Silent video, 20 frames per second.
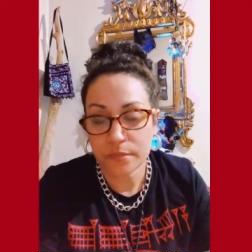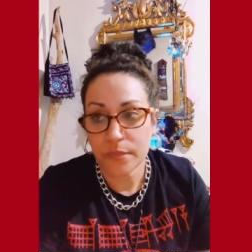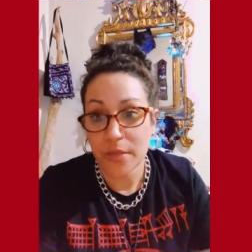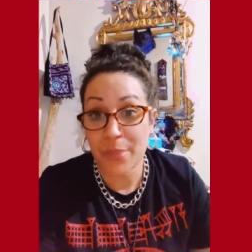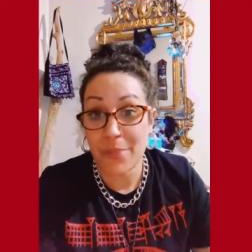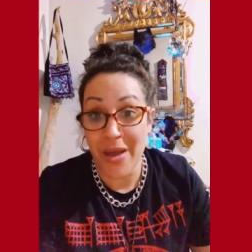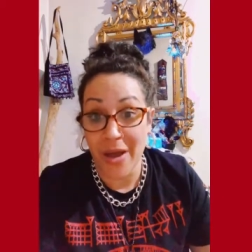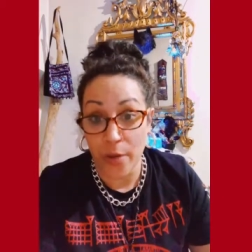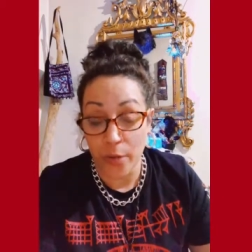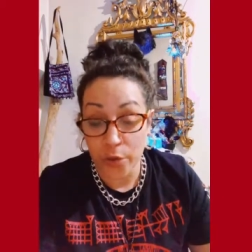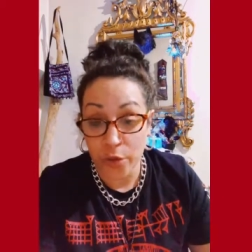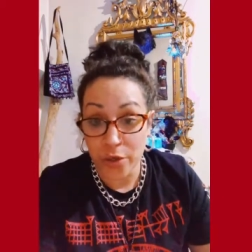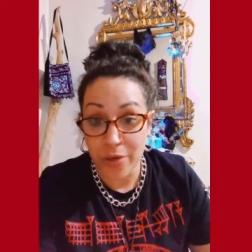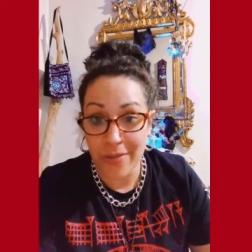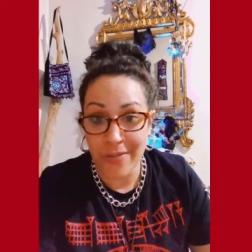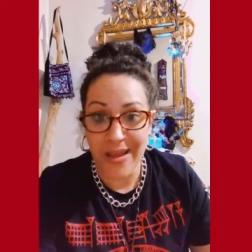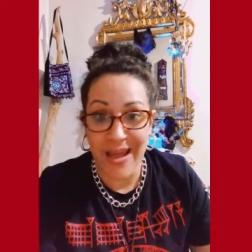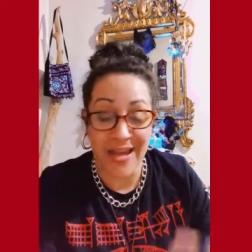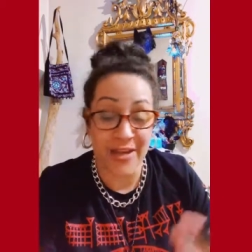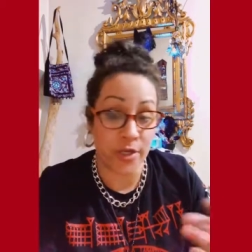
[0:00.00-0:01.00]
powder
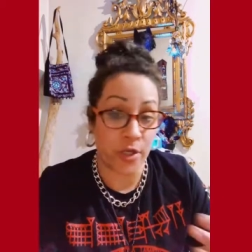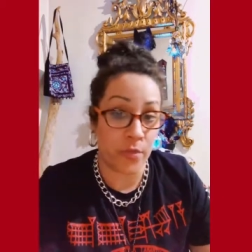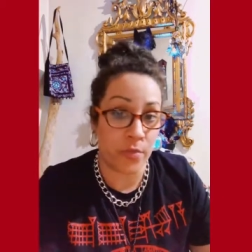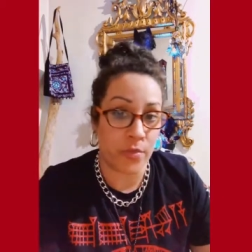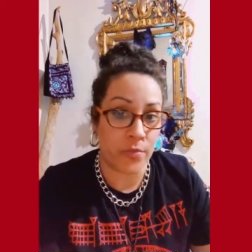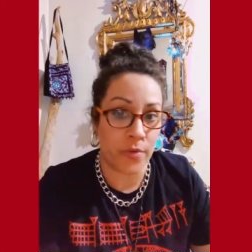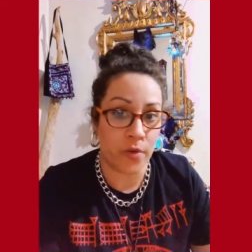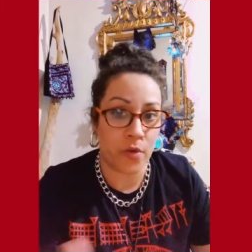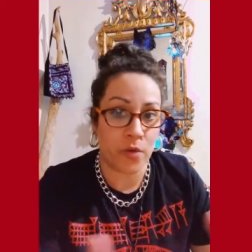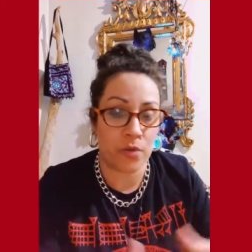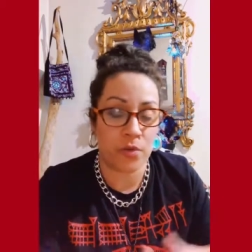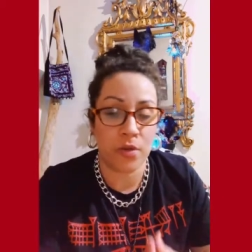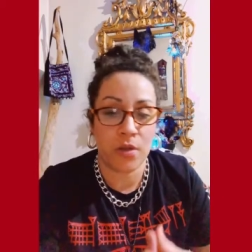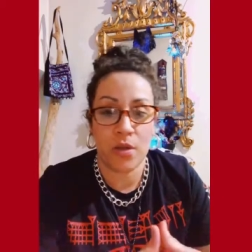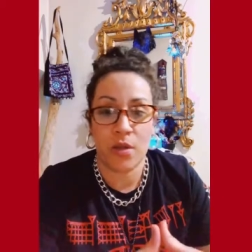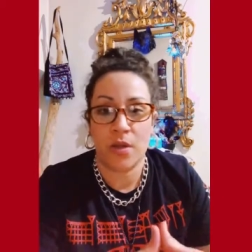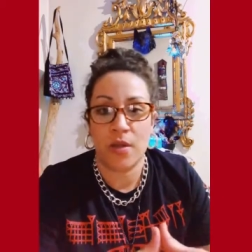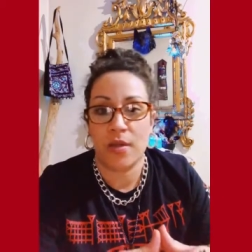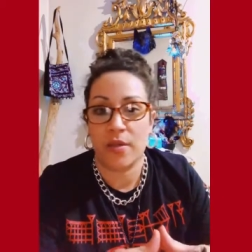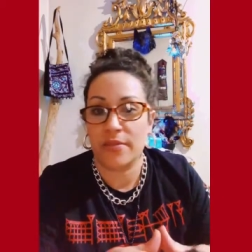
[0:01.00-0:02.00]
and human bone.
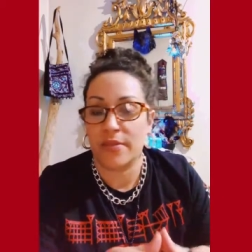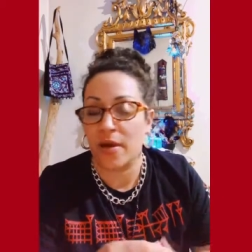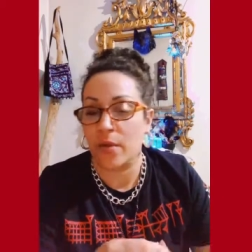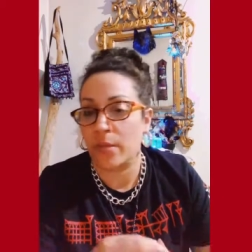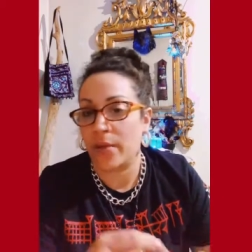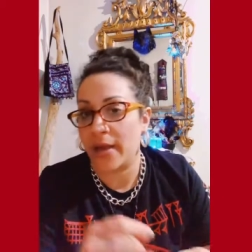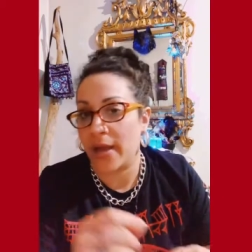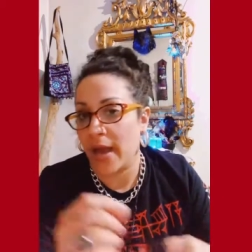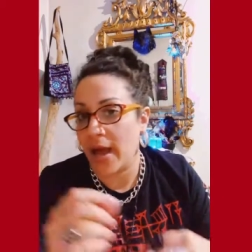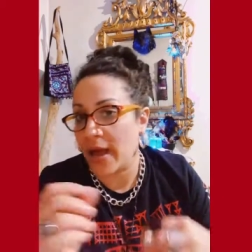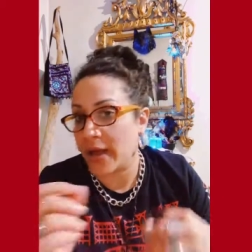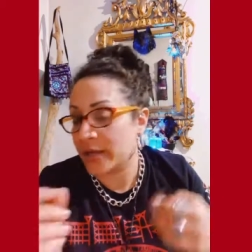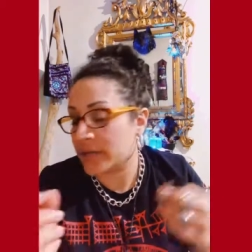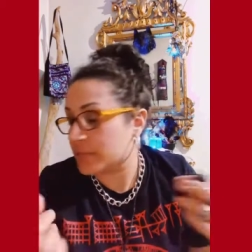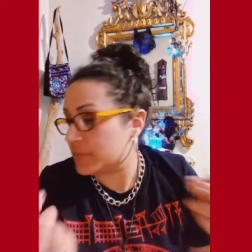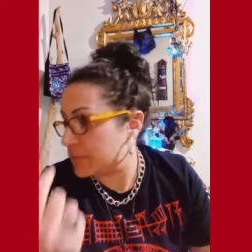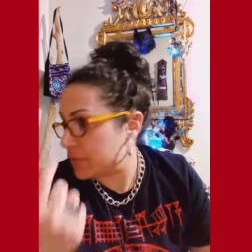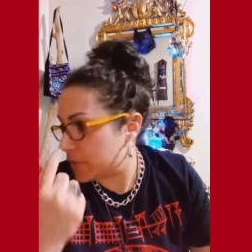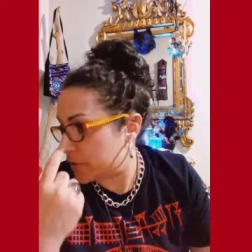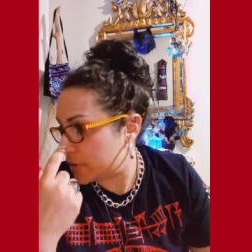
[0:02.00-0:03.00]
That way I can
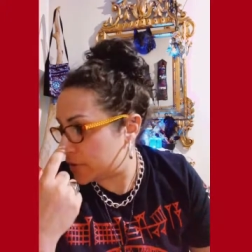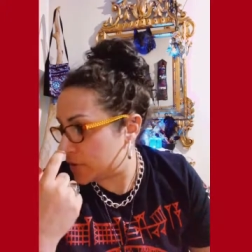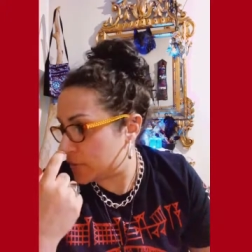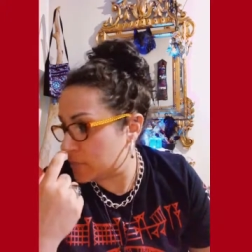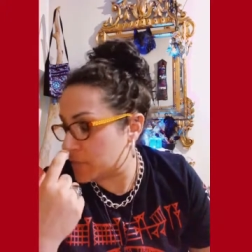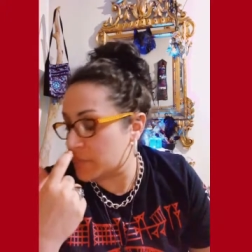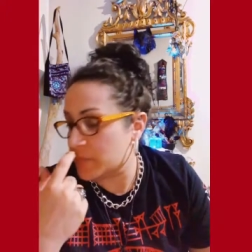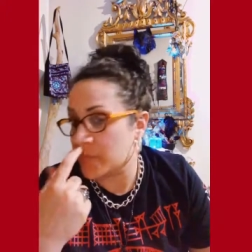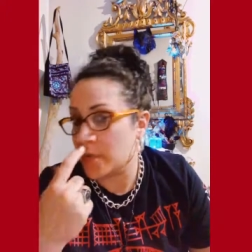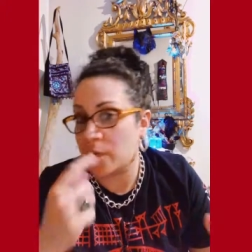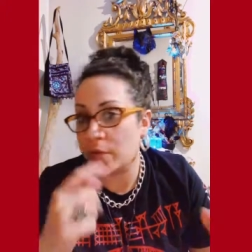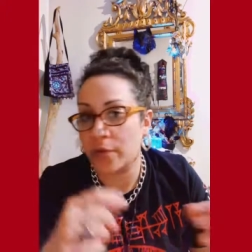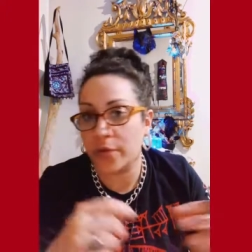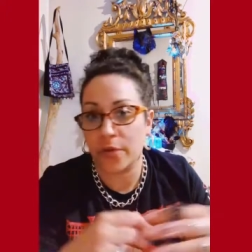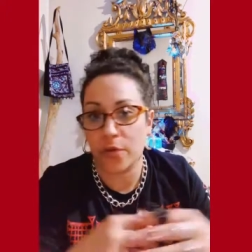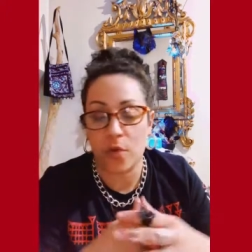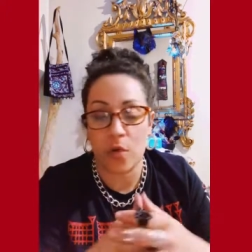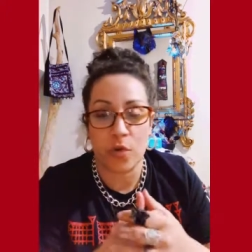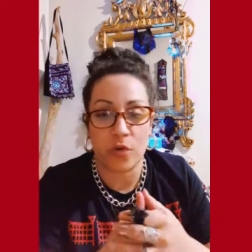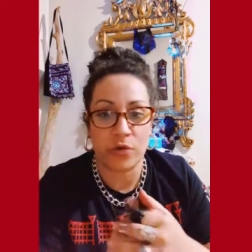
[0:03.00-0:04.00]
put human bone in the
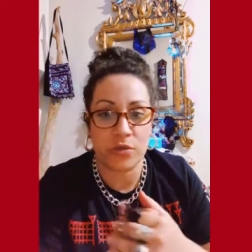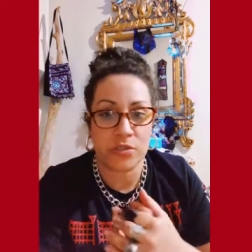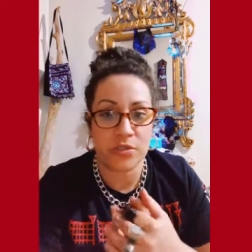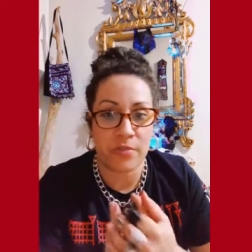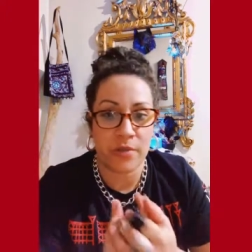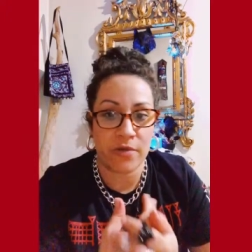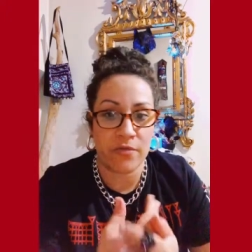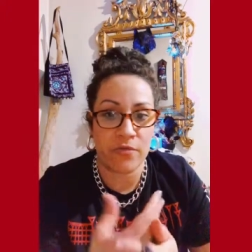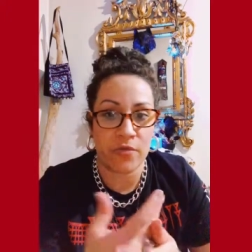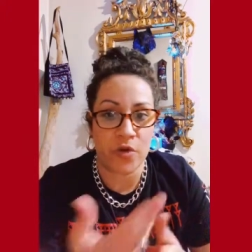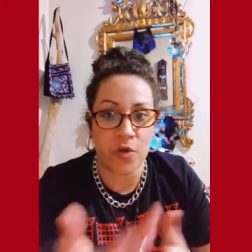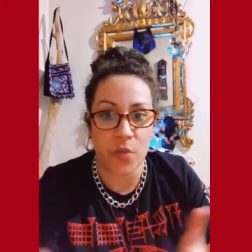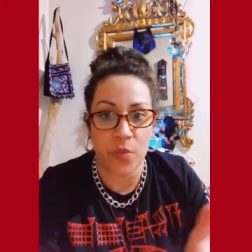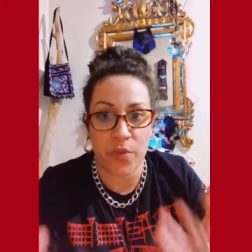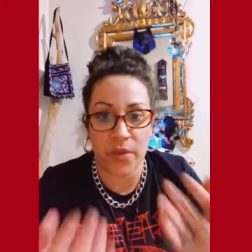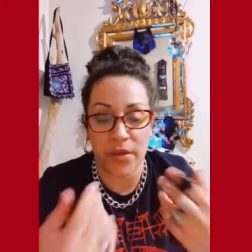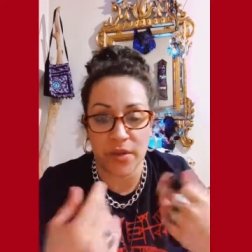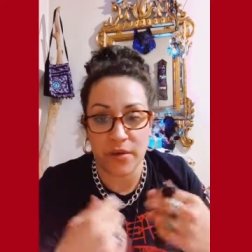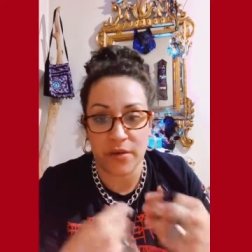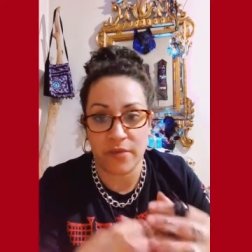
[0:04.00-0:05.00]
corners of my room
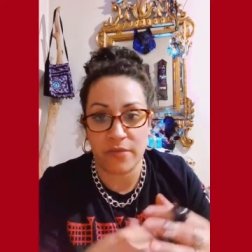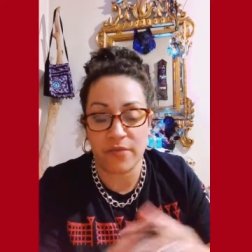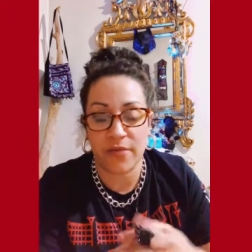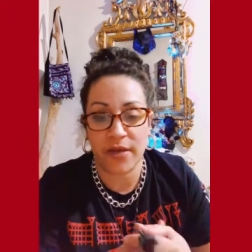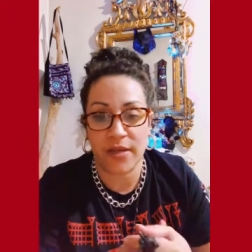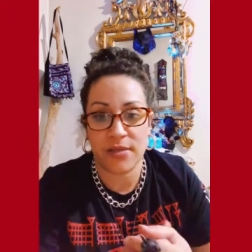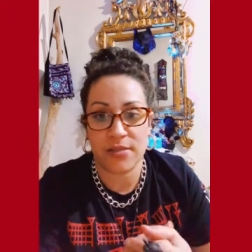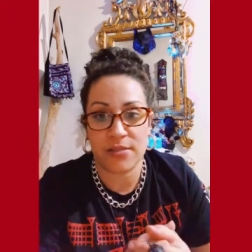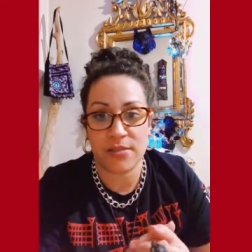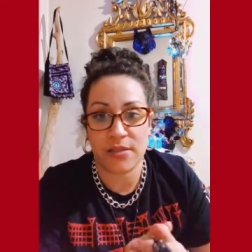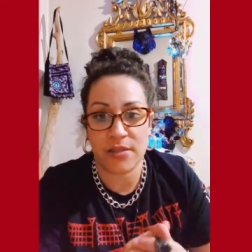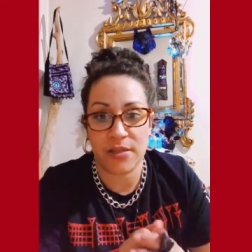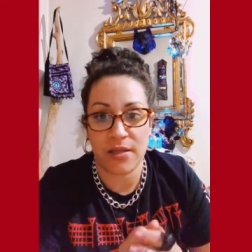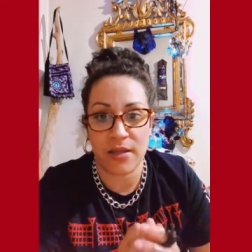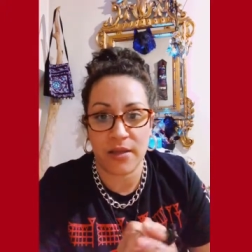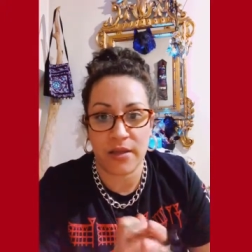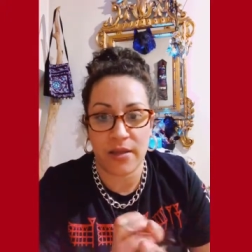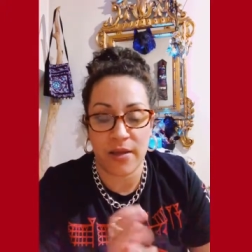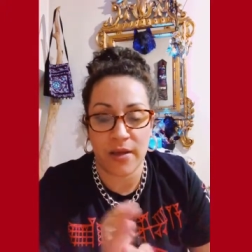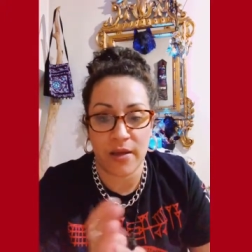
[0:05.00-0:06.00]
and invite
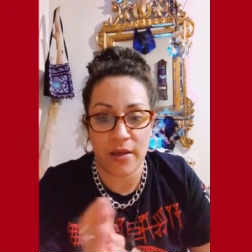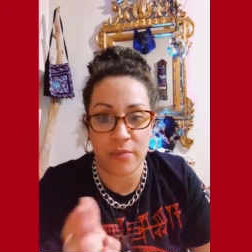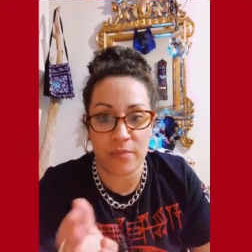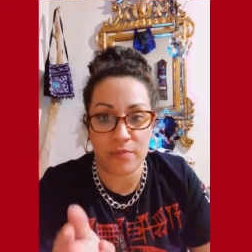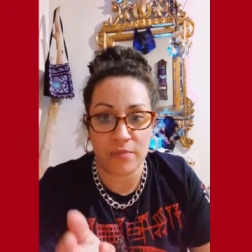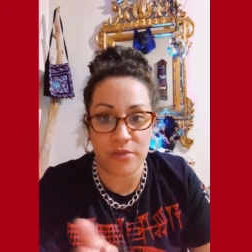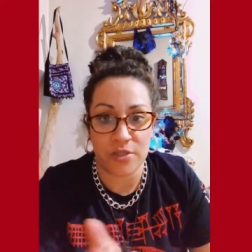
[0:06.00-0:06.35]
the, um,